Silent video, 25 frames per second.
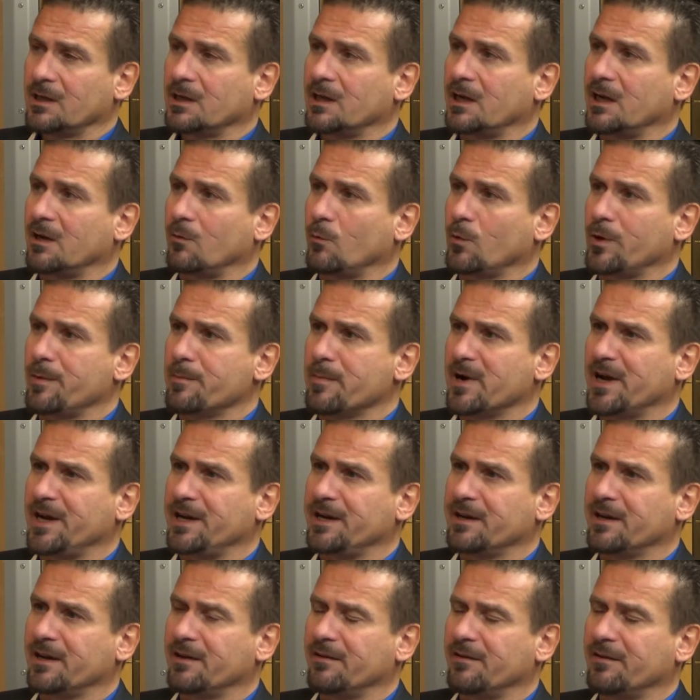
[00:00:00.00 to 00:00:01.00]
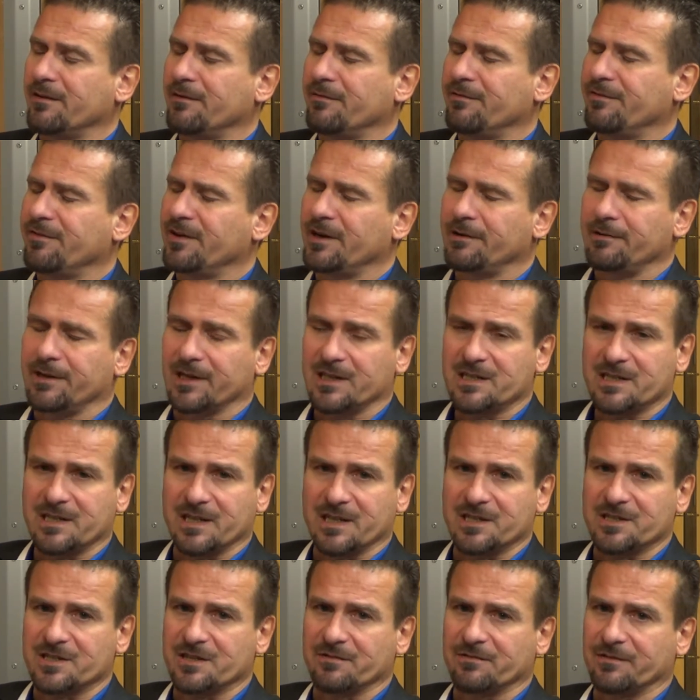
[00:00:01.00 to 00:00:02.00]
And we made a very
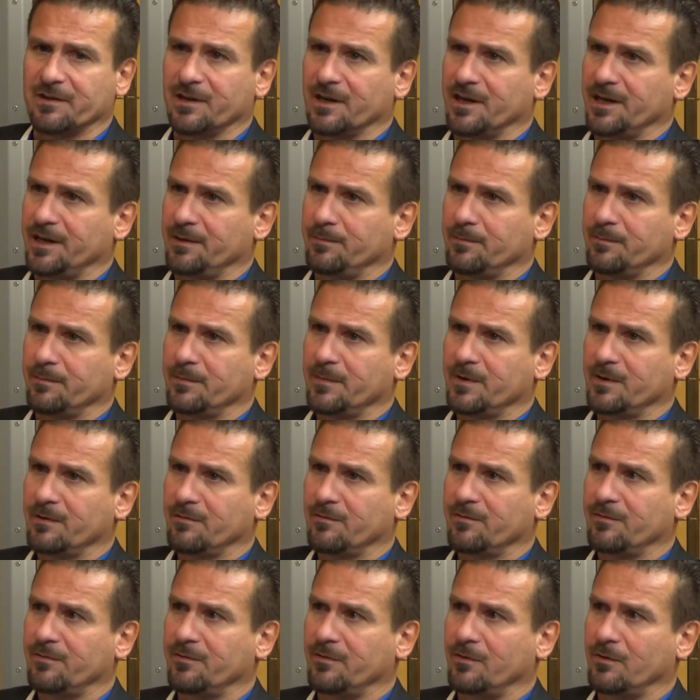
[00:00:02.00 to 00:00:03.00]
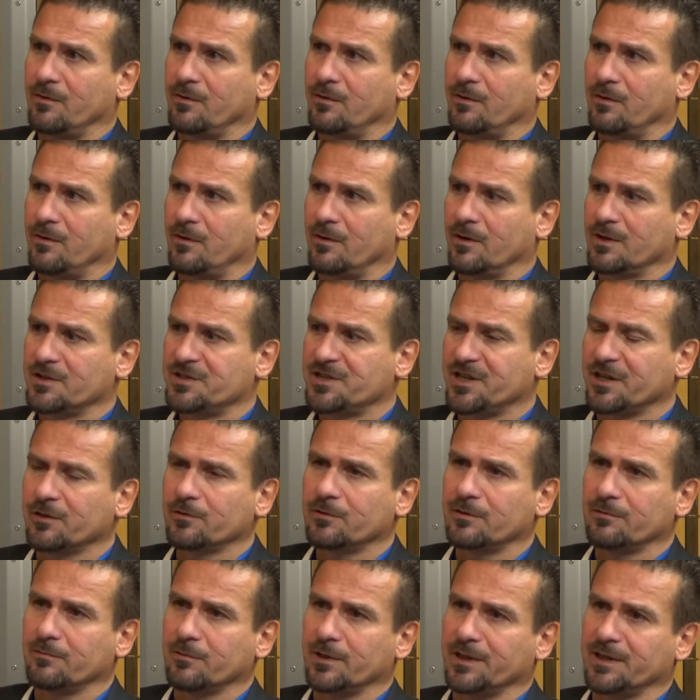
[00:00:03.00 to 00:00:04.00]
extensive game for
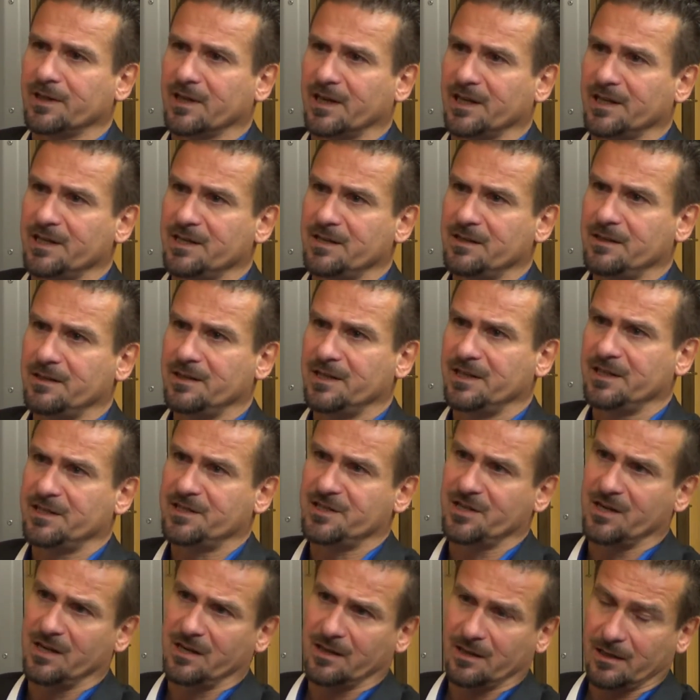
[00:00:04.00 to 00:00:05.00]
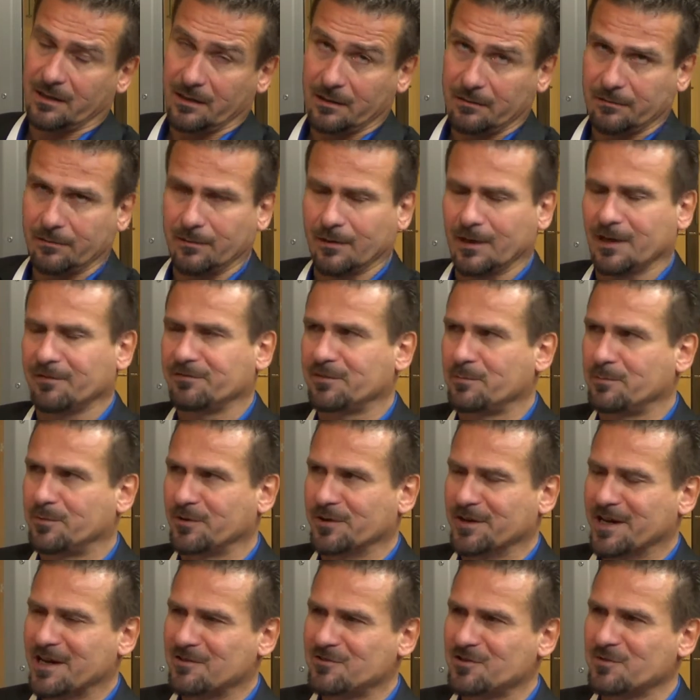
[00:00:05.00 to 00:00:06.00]
children with ADHD. I'll have to
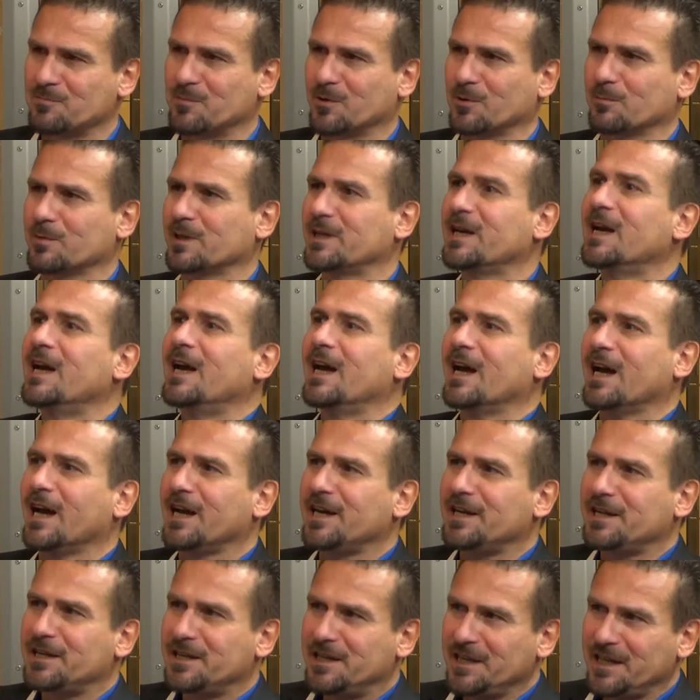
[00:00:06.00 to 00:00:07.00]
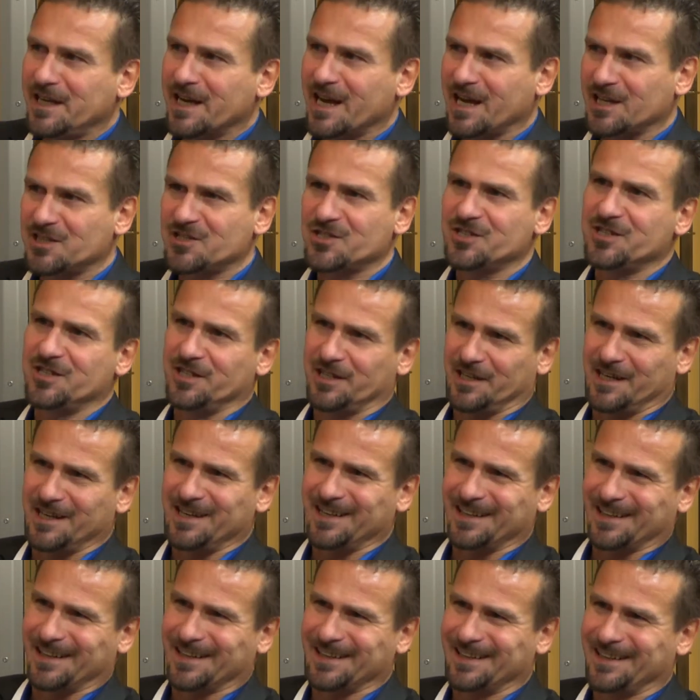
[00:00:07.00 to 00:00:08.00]
pronounce it properly. ADHD.
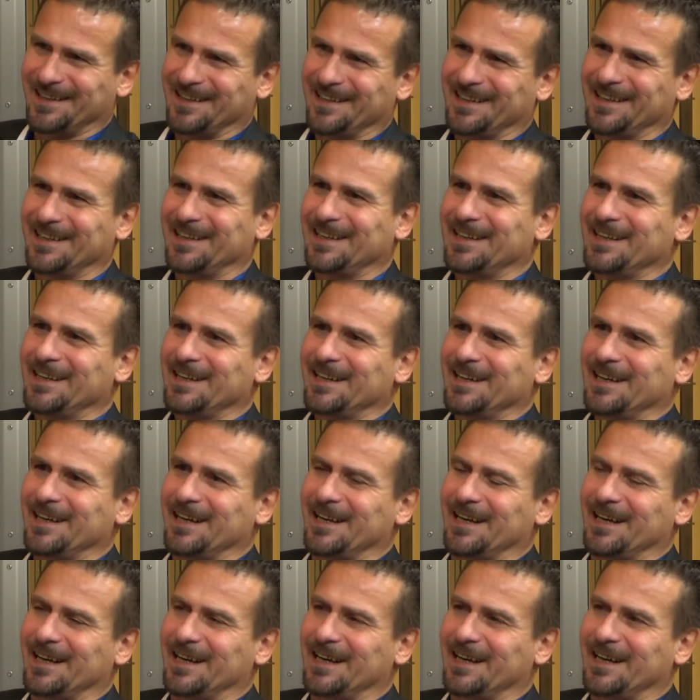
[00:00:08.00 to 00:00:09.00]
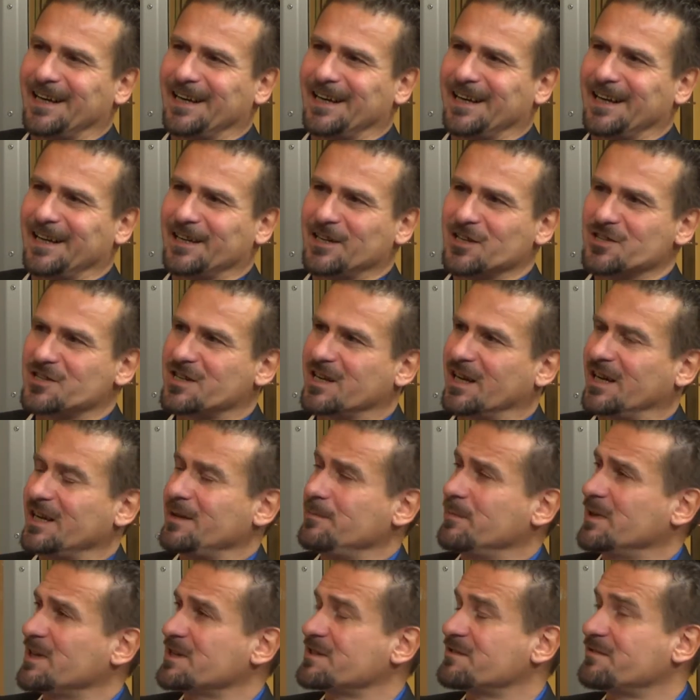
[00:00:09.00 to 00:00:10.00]
And this
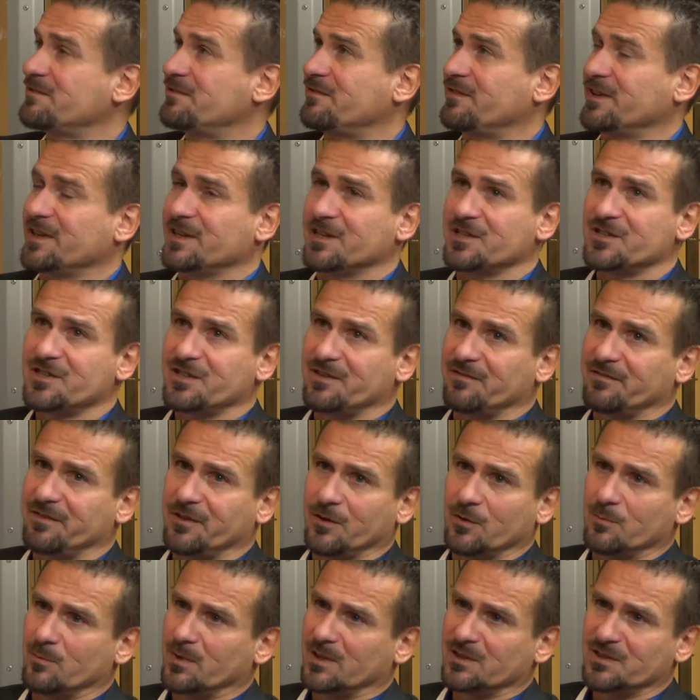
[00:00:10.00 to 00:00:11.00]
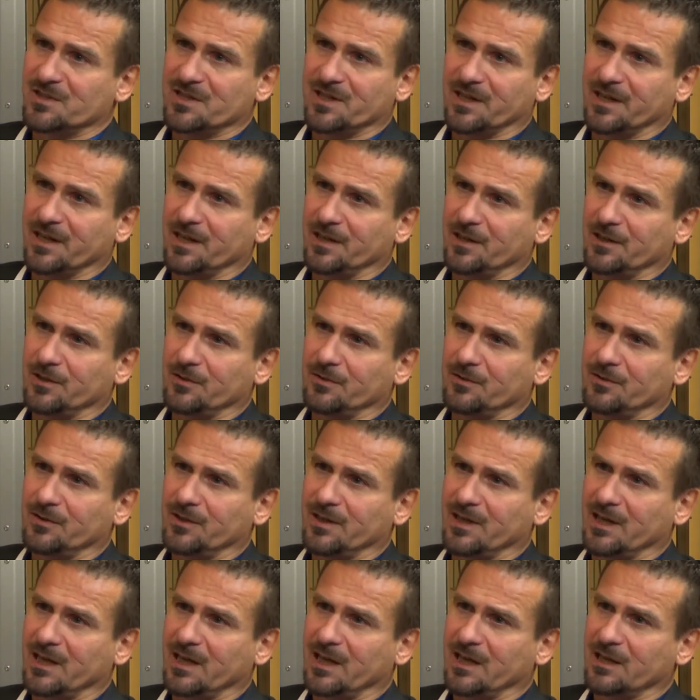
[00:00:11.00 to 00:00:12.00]
game is finished a few months ago.
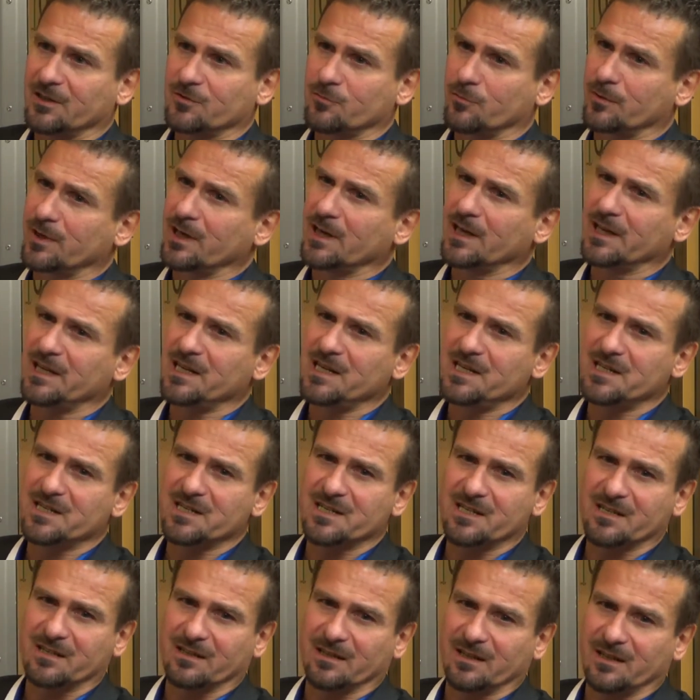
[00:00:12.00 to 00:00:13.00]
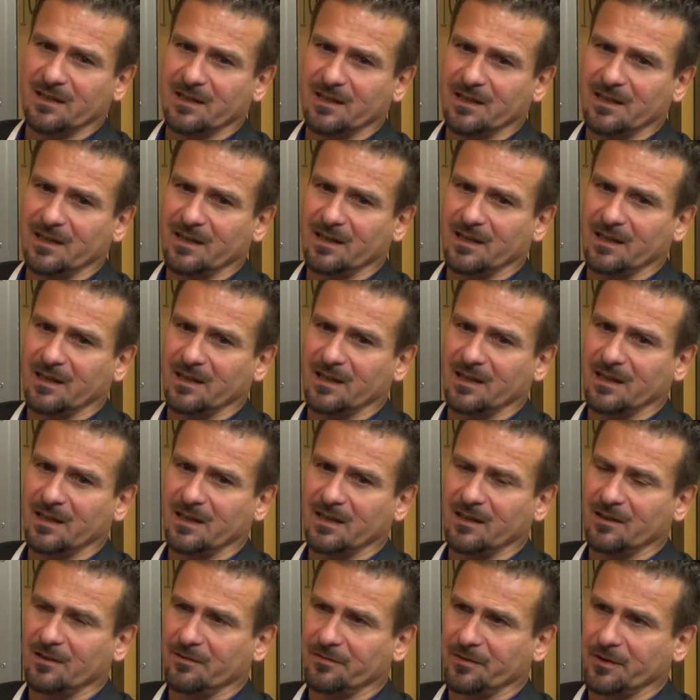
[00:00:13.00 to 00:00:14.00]
It's released
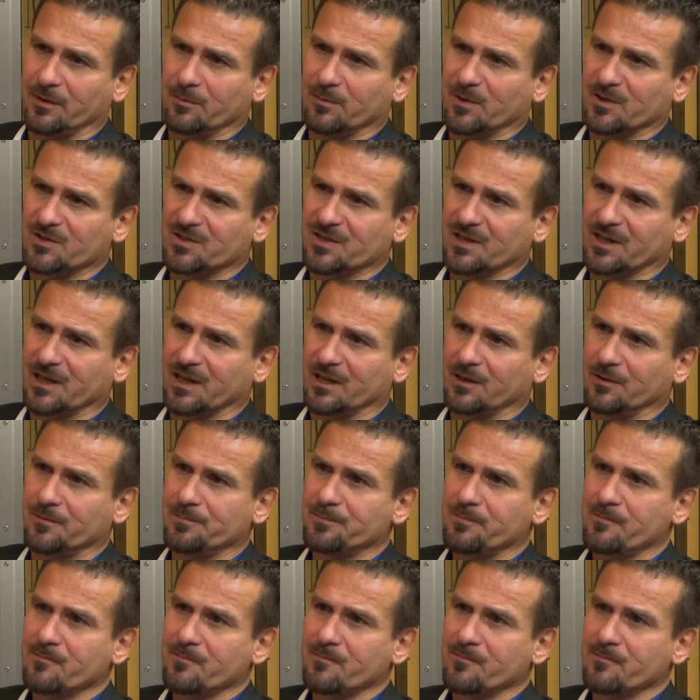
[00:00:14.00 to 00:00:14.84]
a few months ago.